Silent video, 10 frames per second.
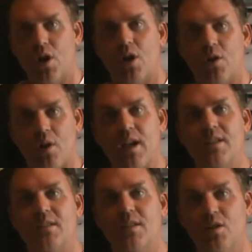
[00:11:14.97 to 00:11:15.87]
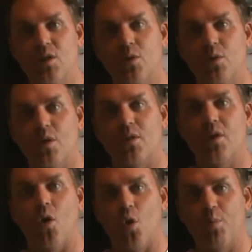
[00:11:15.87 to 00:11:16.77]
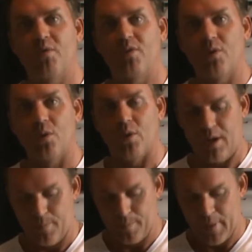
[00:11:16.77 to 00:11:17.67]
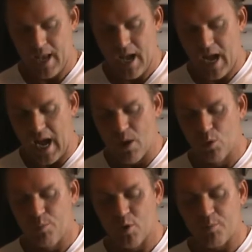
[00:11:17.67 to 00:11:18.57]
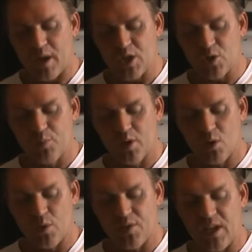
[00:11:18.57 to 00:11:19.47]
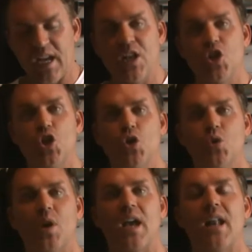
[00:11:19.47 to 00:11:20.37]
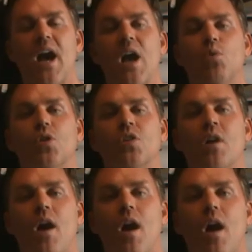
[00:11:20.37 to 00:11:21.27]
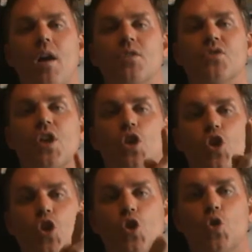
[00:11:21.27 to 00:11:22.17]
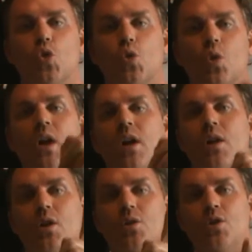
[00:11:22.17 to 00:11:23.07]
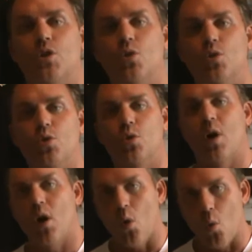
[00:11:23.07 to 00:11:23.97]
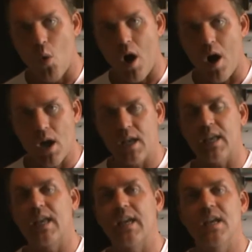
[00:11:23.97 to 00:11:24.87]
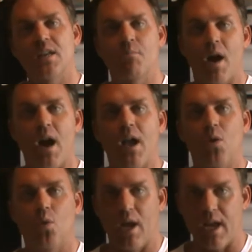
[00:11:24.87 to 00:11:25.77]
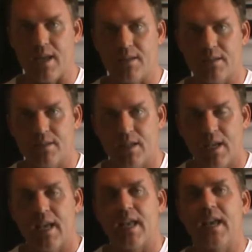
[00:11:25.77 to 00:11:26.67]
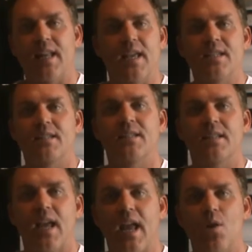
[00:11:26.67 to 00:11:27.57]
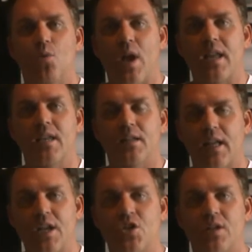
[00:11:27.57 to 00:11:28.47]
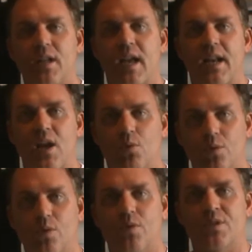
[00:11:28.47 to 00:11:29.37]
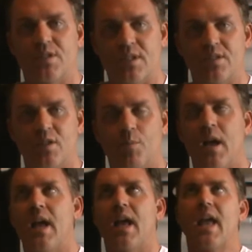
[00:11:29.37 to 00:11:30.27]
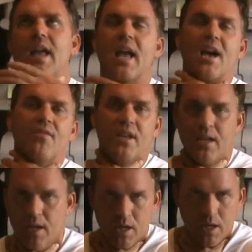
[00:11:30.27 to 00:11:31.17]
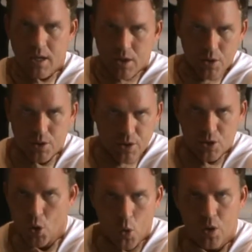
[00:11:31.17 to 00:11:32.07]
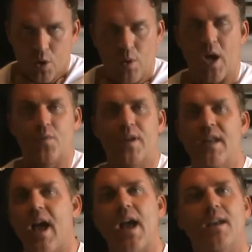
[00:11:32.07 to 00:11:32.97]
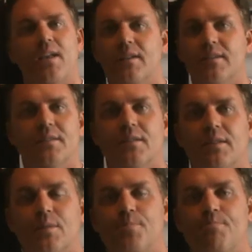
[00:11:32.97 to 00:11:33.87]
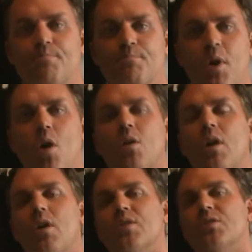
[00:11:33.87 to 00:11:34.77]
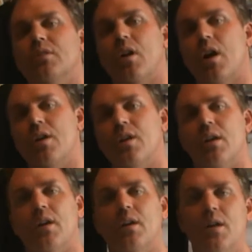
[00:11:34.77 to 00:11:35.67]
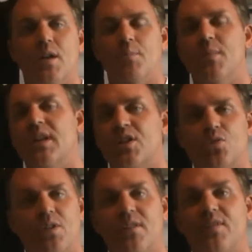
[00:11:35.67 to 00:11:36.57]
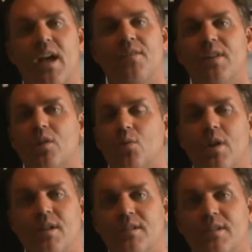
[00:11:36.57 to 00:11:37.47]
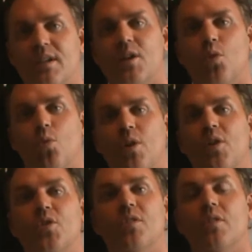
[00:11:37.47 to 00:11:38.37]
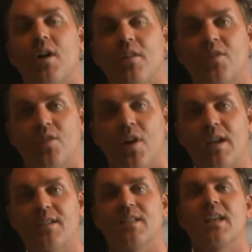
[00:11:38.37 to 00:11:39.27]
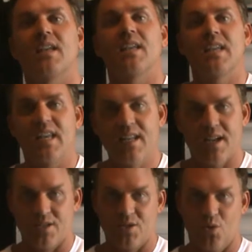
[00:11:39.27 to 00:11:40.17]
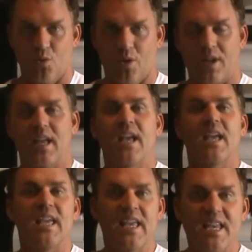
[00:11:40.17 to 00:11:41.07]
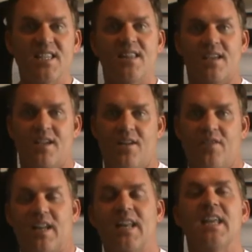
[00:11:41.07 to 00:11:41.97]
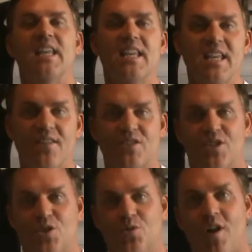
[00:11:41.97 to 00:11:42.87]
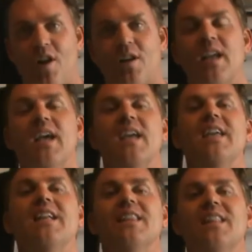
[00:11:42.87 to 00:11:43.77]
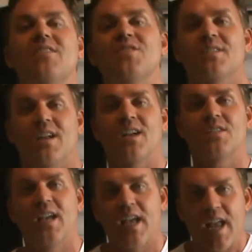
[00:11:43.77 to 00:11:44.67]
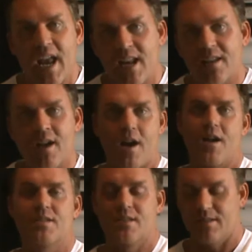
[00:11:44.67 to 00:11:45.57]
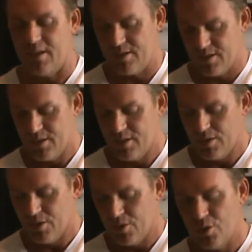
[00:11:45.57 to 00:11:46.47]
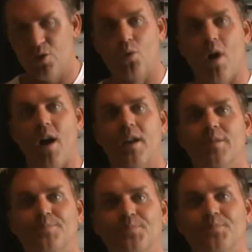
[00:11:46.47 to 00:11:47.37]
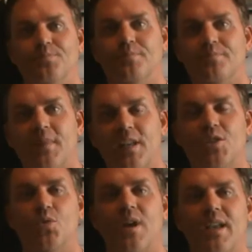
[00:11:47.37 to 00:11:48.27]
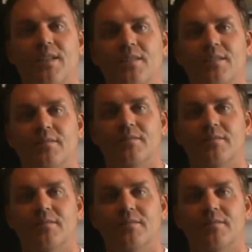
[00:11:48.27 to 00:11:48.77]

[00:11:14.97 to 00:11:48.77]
Christ in you, the hope of glory. I will put my Spirit within you, and I will cause you to walk in my ways. It isn't a regulation and a rule system, a heavy yoke around the neck. Paul calls the law a ministry of death, and it was. We're under the law of Christ. He does the work. He's the covenant. He gives the new heart. He lives in us and causes us to walk in His ways.